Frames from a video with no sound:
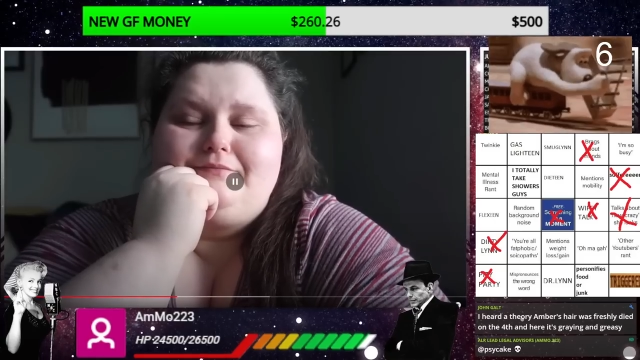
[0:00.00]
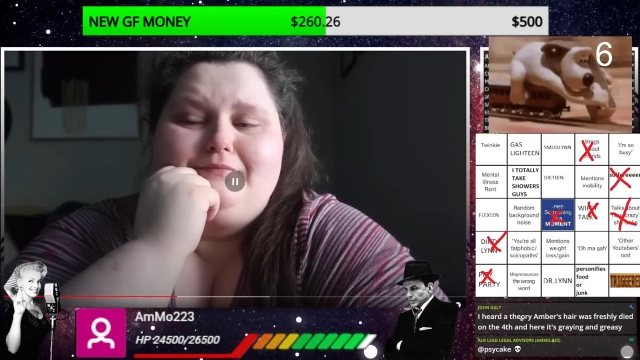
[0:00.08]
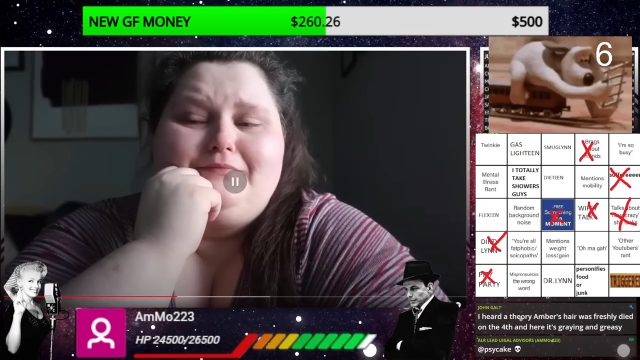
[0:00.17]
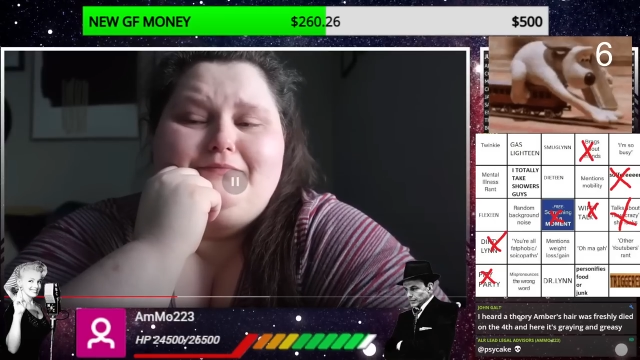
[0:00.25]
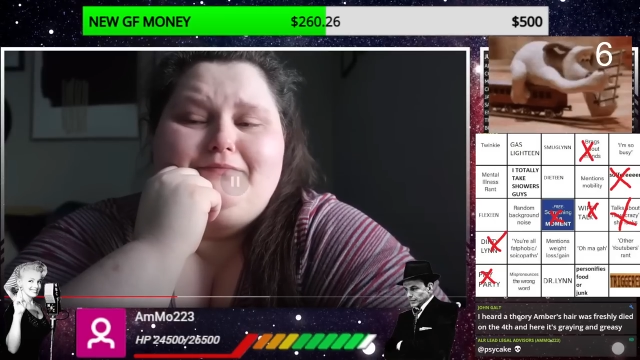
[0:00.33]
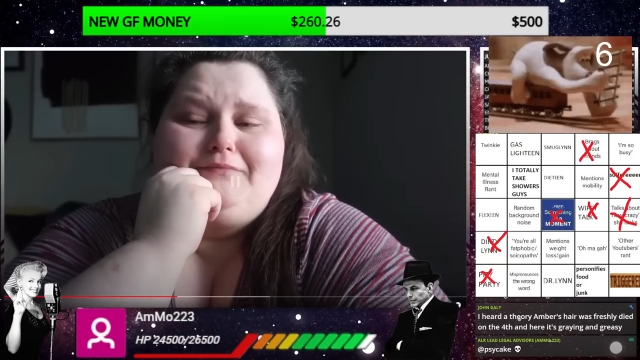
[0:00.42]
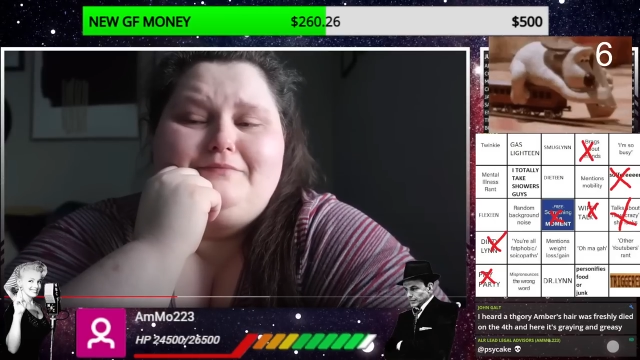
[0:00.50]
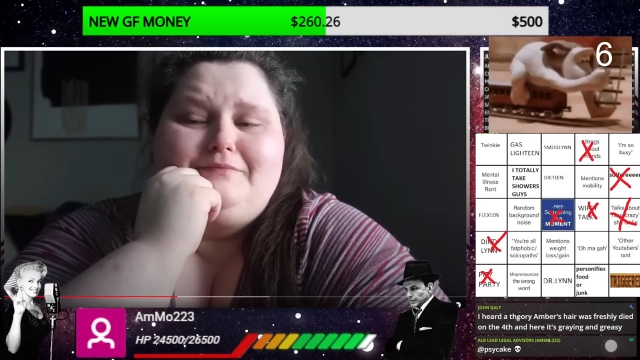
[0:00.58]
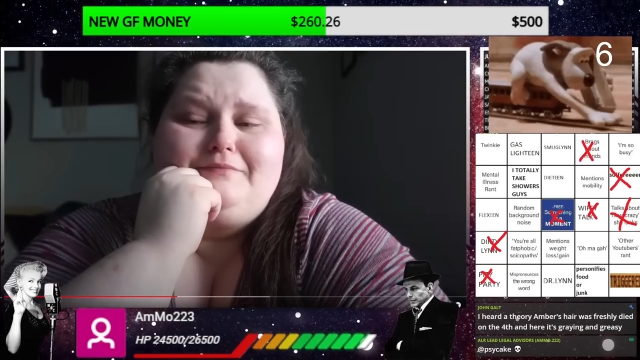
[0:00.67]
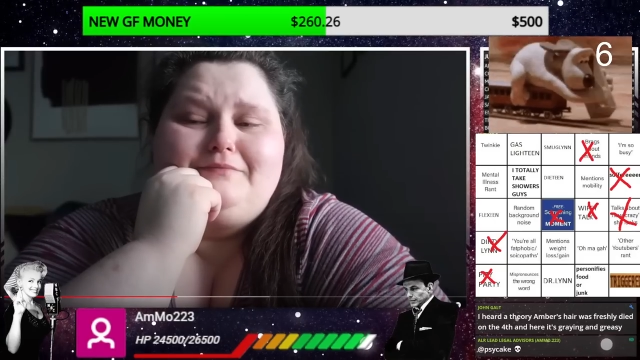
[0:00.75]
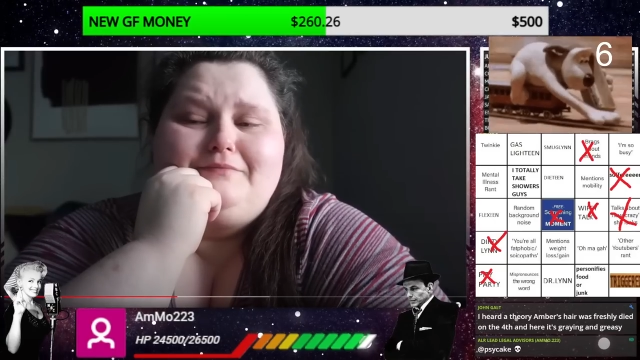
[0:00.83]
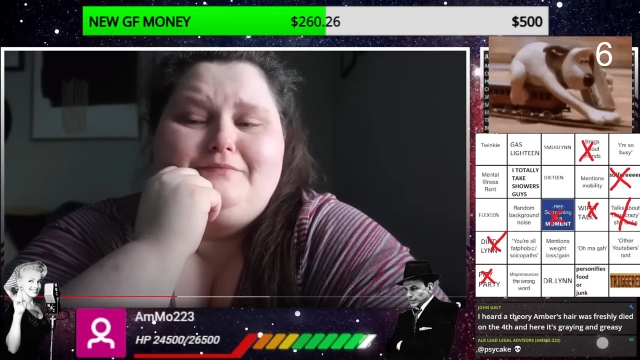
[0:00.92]

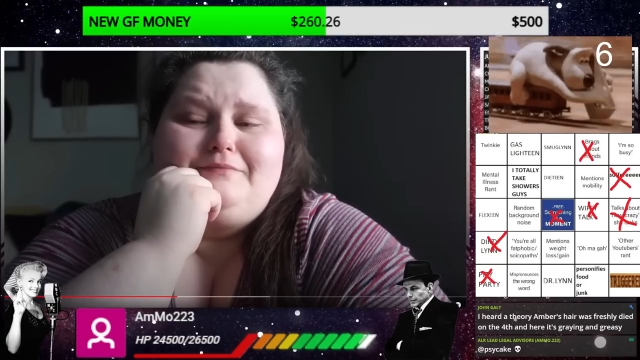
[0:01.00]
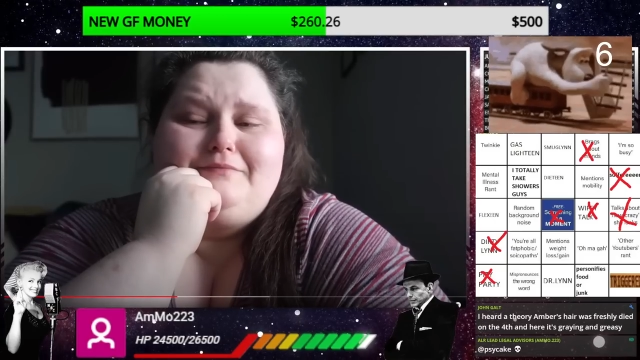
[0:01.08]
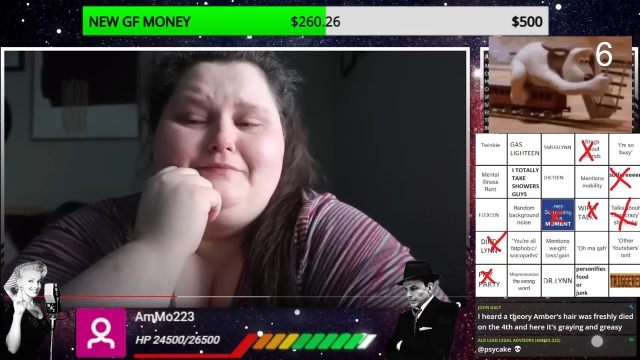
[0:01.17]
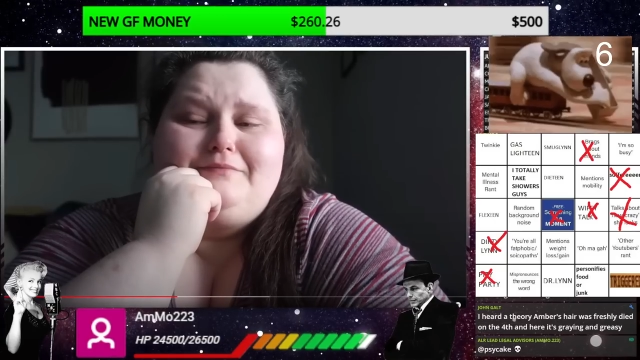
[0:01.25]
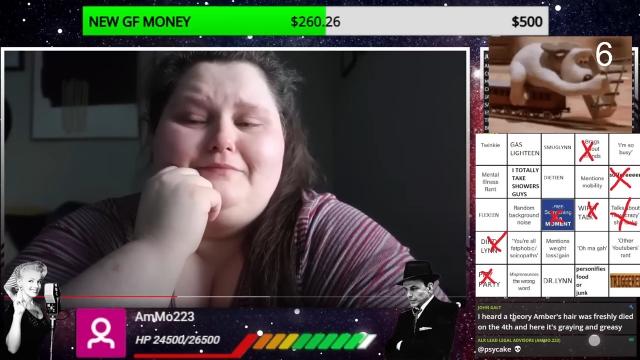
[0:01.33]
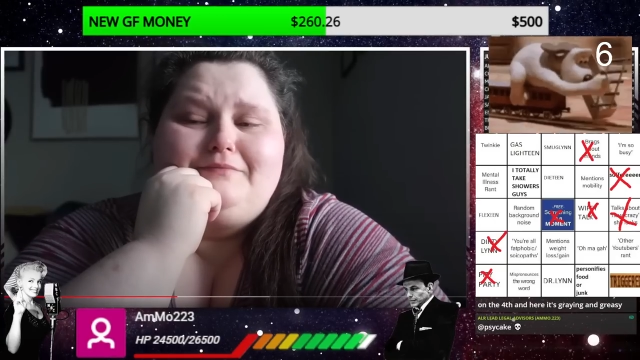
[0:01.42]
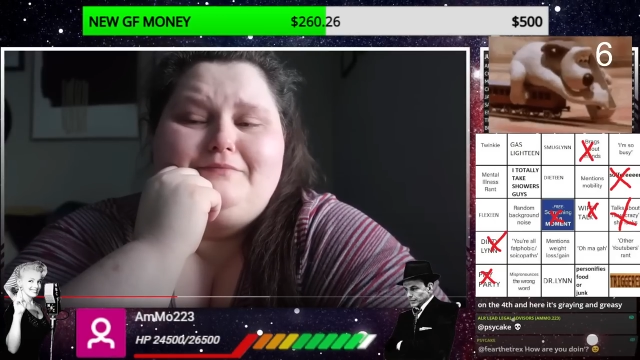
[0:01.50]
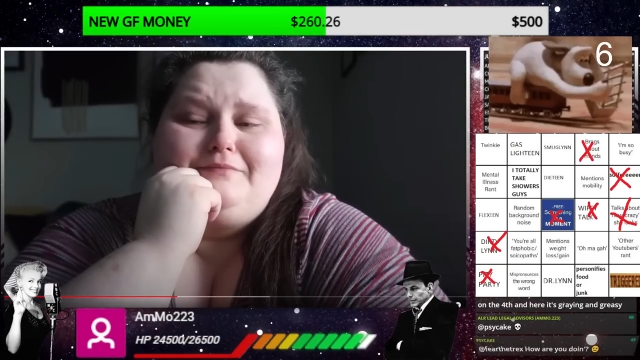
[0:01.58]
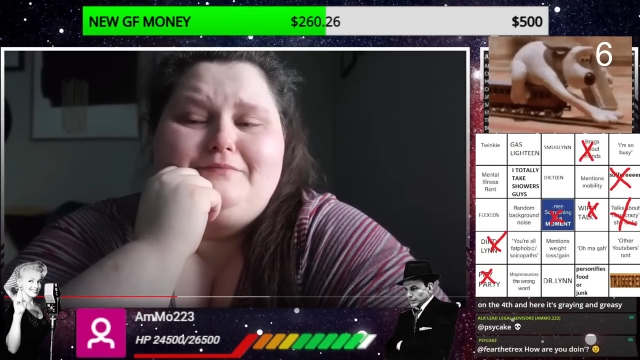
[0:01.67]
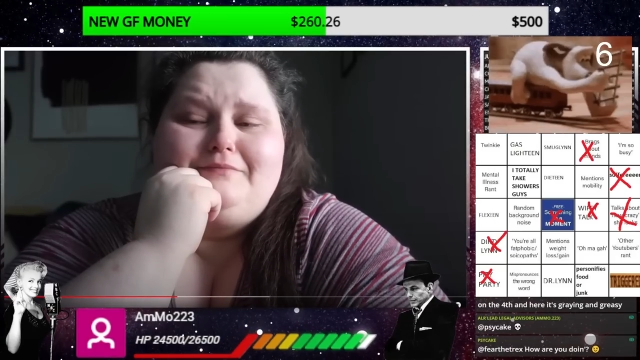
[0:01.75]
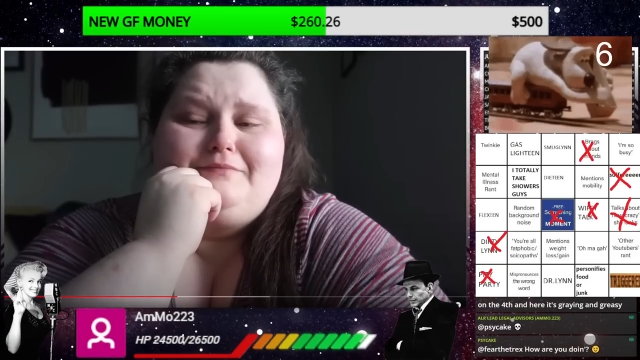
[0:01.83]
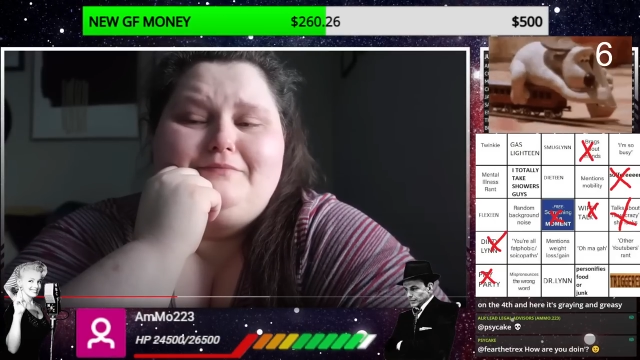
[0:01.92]

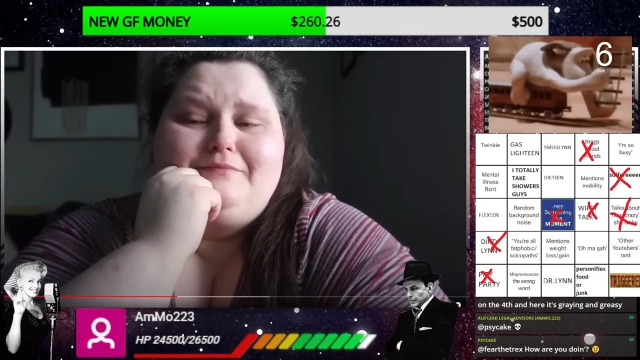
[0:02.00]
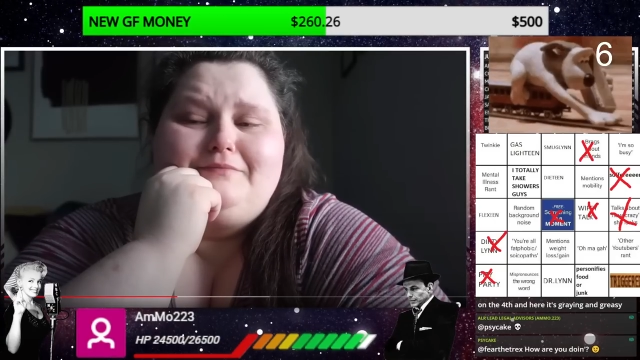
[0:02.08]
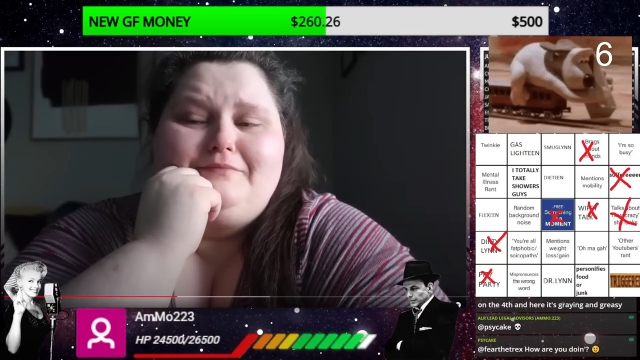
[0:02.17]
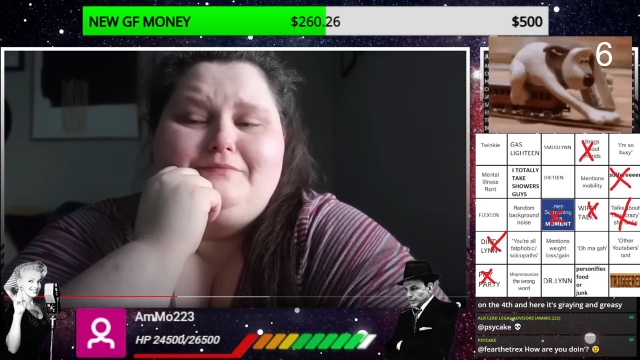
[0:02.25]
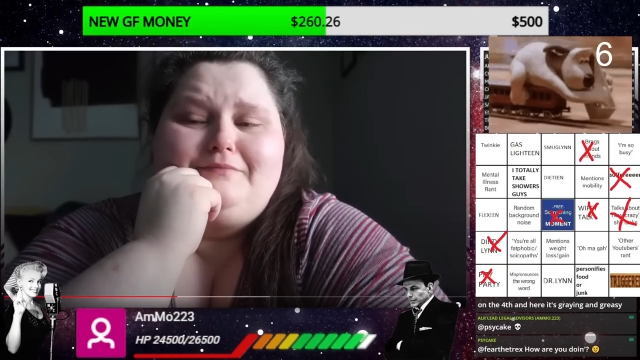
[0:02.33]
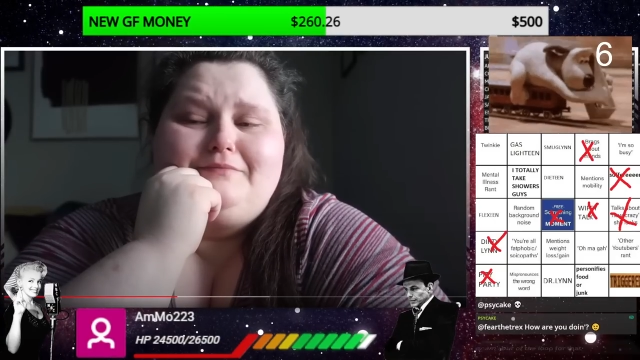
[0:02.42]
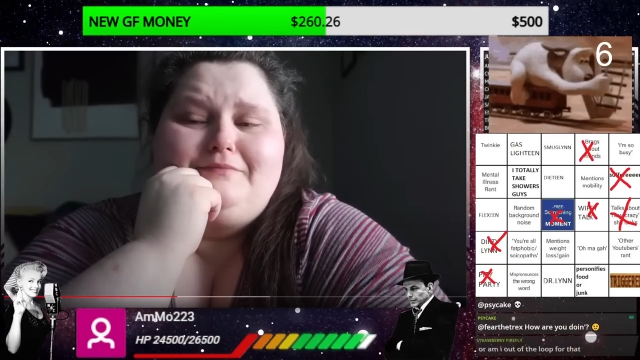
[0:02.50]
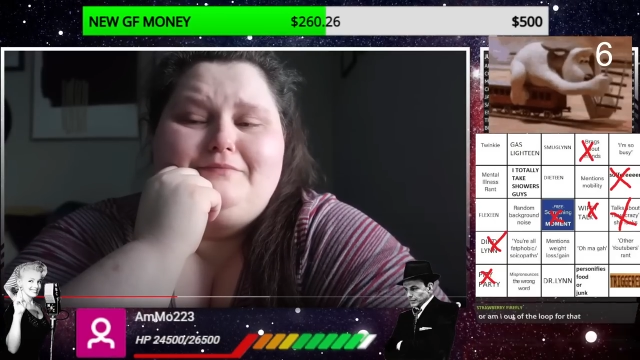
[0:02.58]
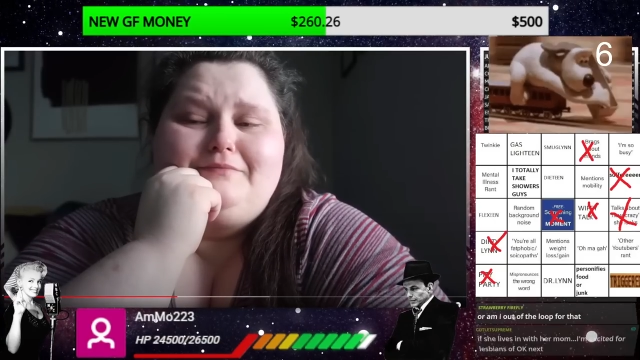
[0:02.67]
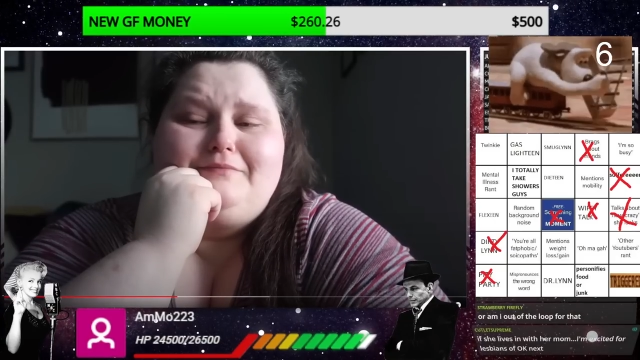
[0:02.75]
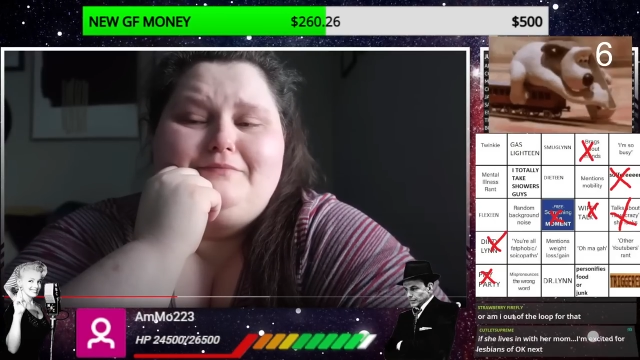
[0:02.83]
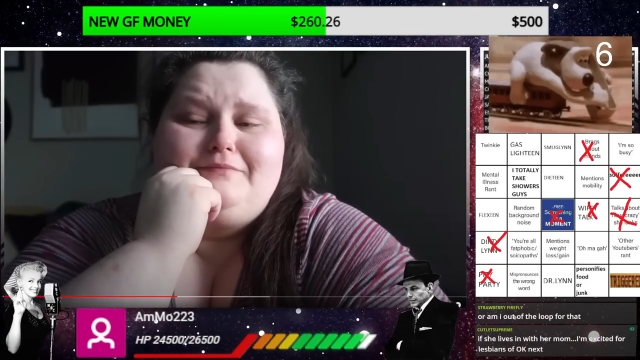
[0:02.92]
yeah, I, I
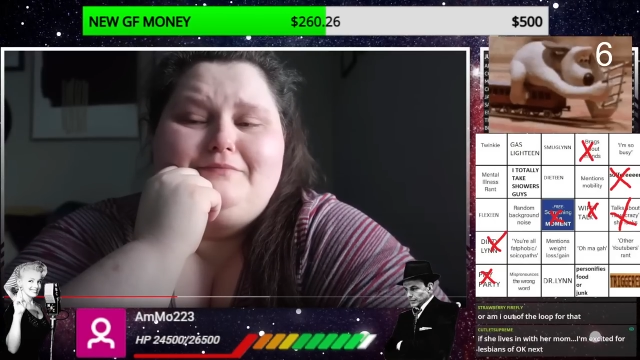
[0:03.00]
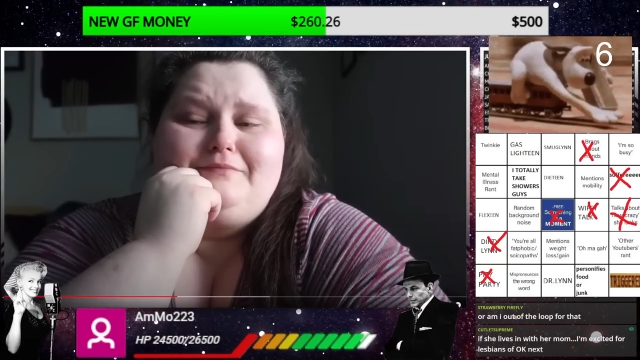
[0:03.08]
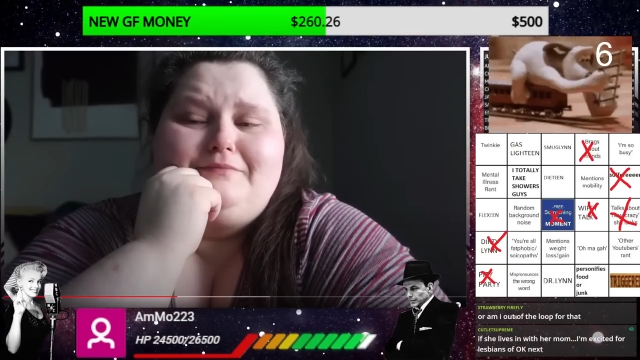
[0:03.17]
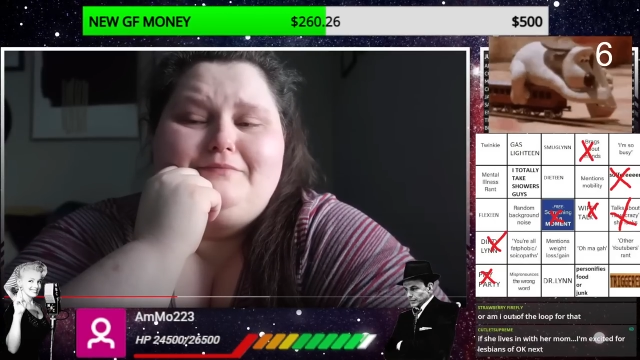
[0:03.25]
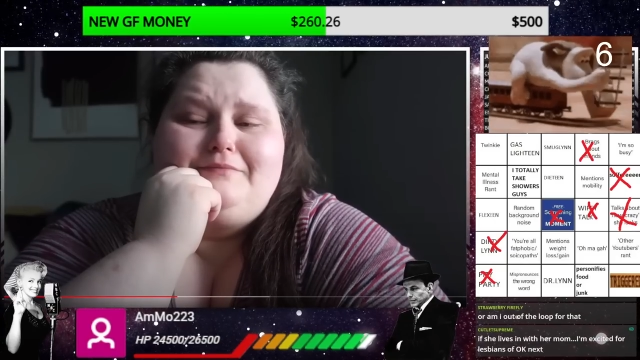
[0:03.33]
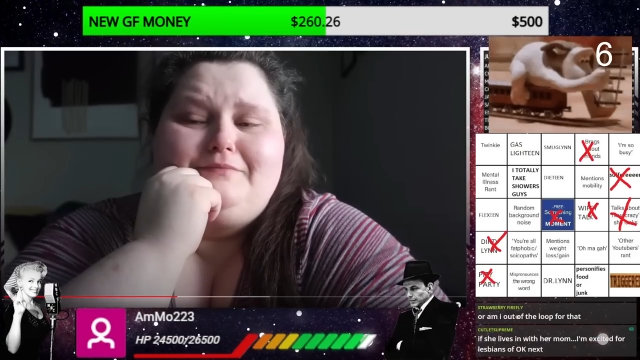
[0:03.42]
highly doubt that